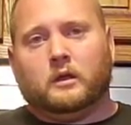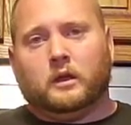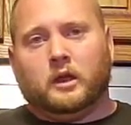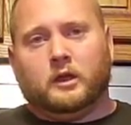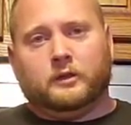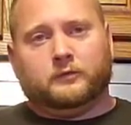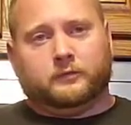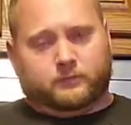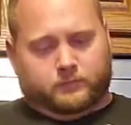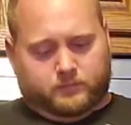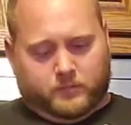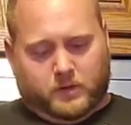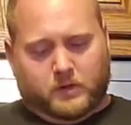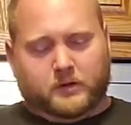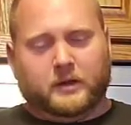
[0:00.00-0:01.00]
if
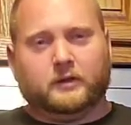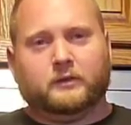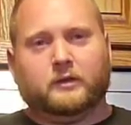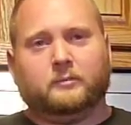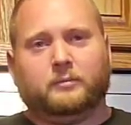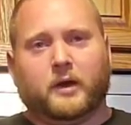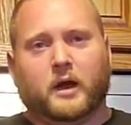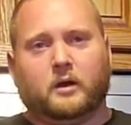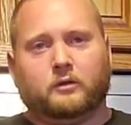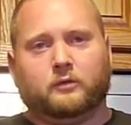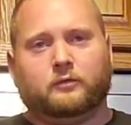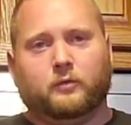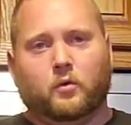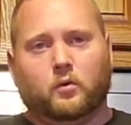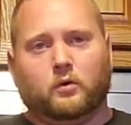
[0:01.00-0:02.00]
it is in powder
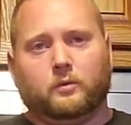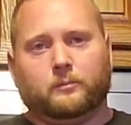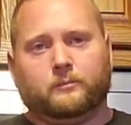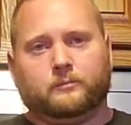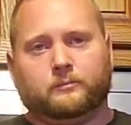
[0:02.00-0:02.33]
form